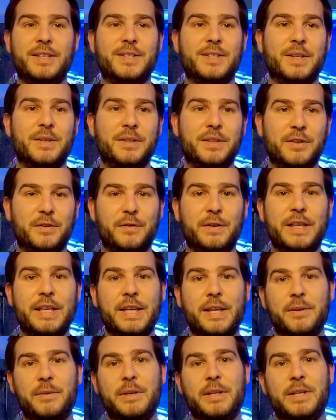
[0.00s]
So this
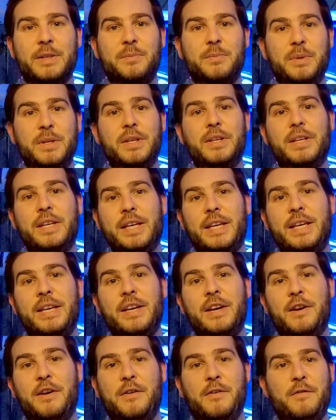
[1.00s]
video is purely
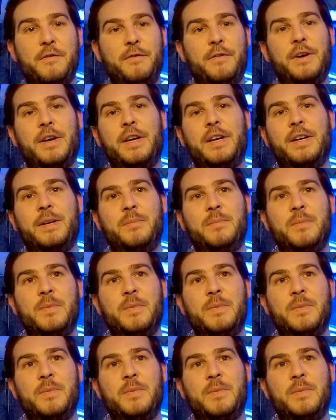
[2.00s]
for